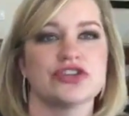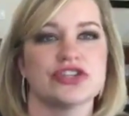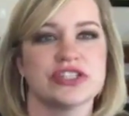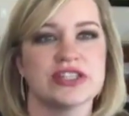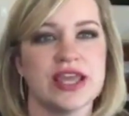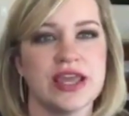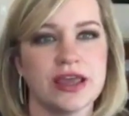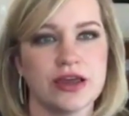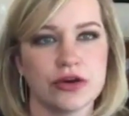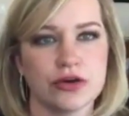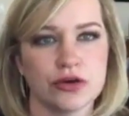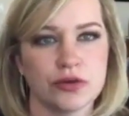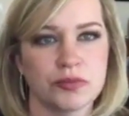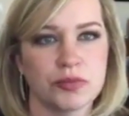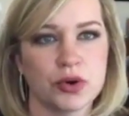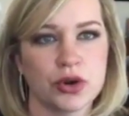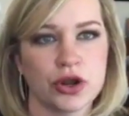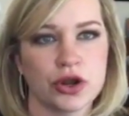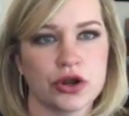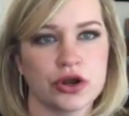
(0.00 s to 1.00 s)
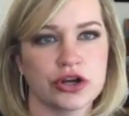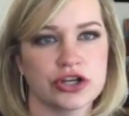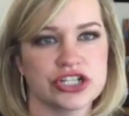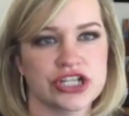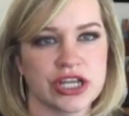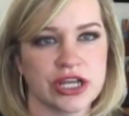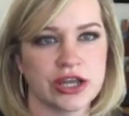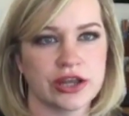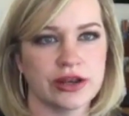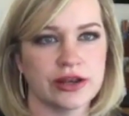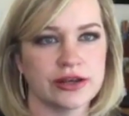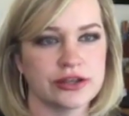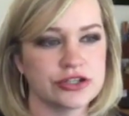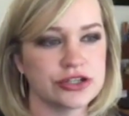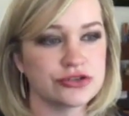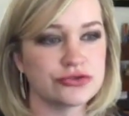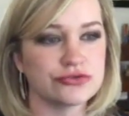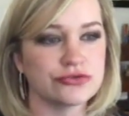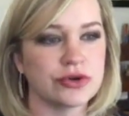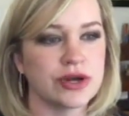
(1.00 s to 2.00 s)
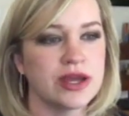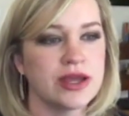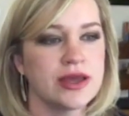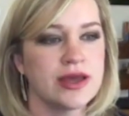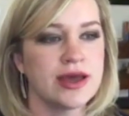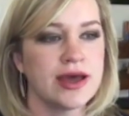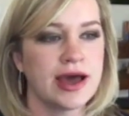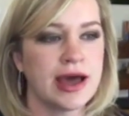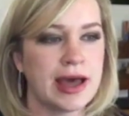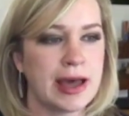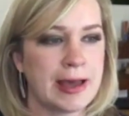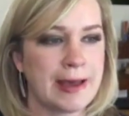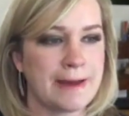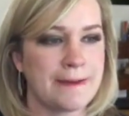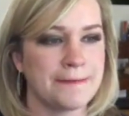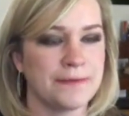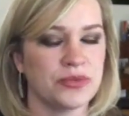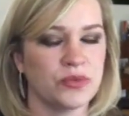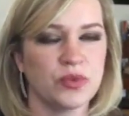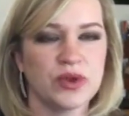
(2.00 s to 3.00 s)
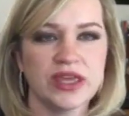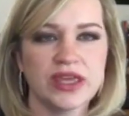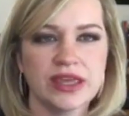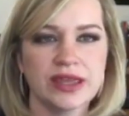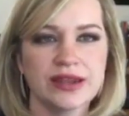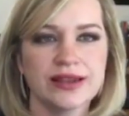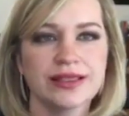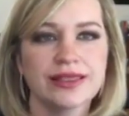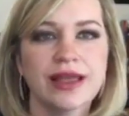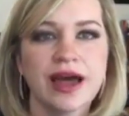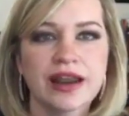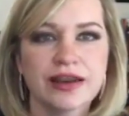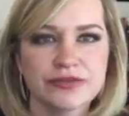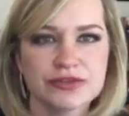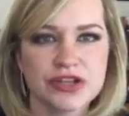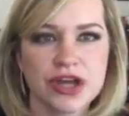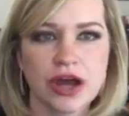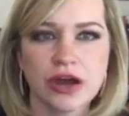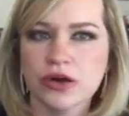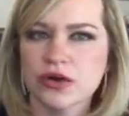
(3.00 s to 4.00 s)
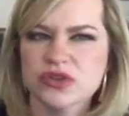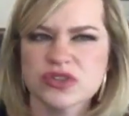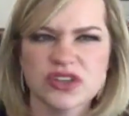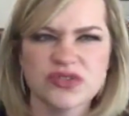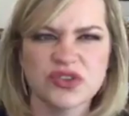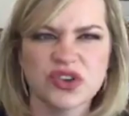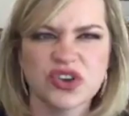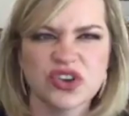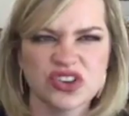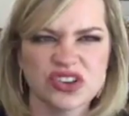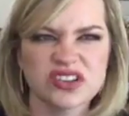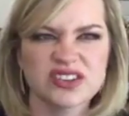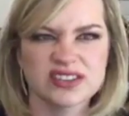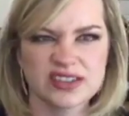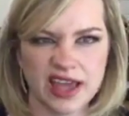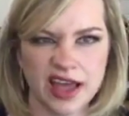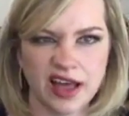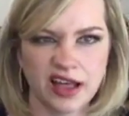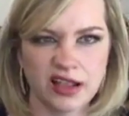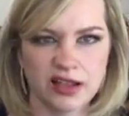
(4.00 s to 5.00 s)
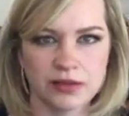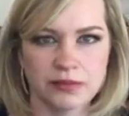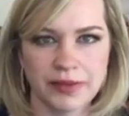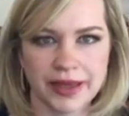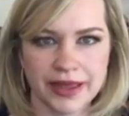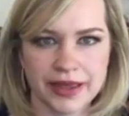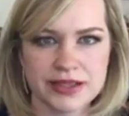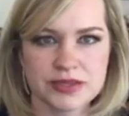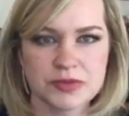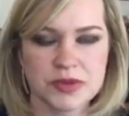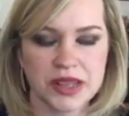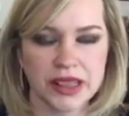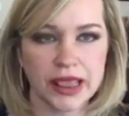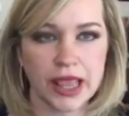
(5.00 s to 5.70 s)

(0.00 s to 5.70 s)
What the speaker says: steak or pork or chicken too. We eat a lot of tacos, if you couldn't tell. My husband